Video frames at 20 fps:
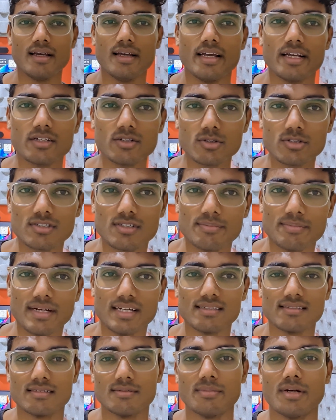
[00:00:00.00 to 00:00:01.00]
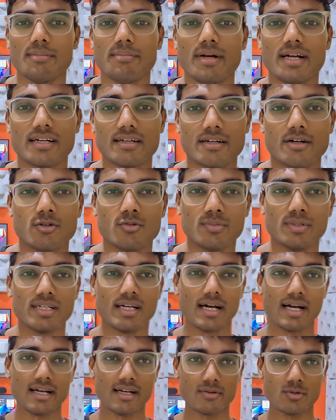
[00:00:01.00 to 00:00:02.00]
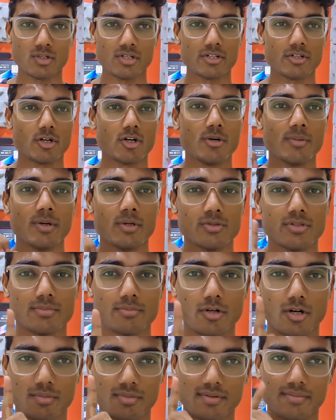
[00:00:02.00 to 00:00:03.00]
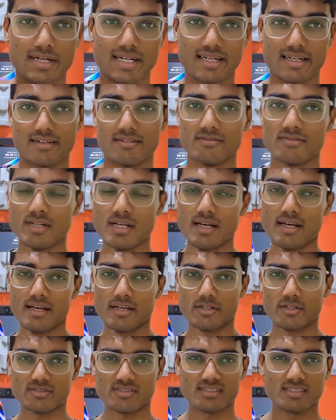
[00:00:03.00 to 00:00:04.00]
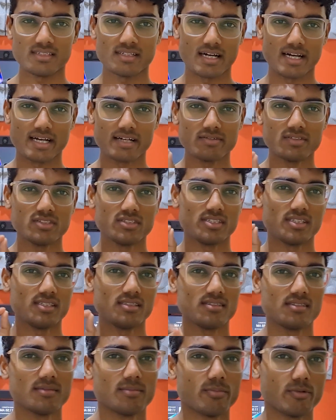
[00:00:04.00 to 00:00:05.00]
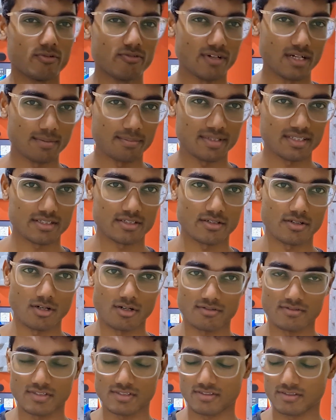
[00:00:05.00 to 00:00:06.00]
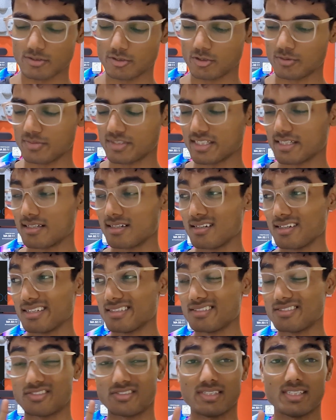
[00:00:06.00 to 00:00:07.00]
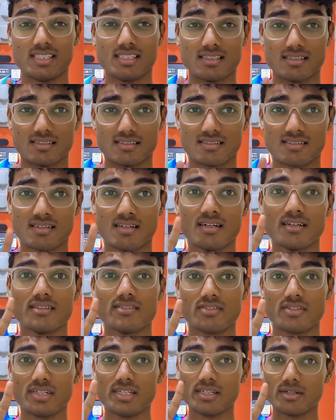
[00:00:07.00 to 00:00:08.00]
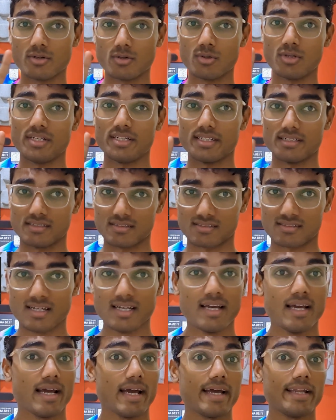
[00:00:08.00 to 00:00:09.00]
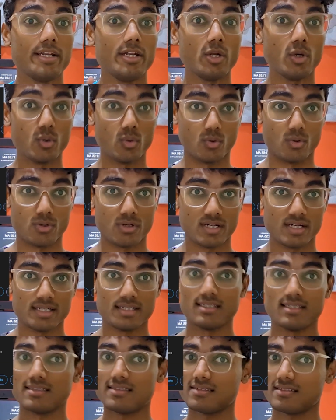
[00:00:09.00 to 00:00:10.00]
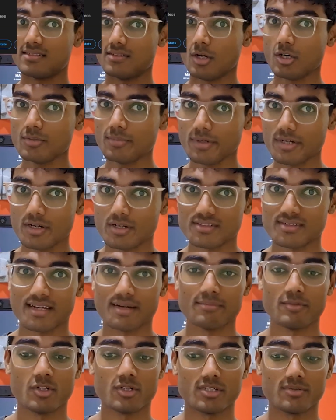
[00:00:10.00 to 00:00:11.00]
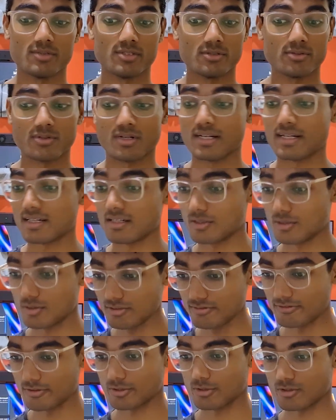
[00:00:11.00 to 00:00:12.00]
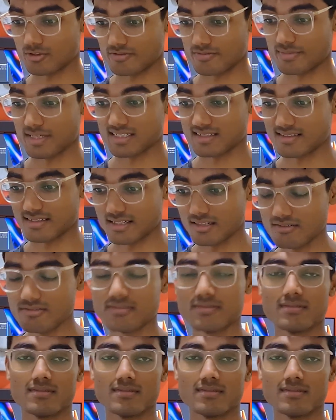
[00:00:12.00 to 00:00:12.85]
Ignore the mess in my background, but I wanna talk about a problem I have. You see, I haven't changed the profile picture of this YouTube channel in three years. Three whole years. And no, this is not because I'm not able to click a good photo of myself.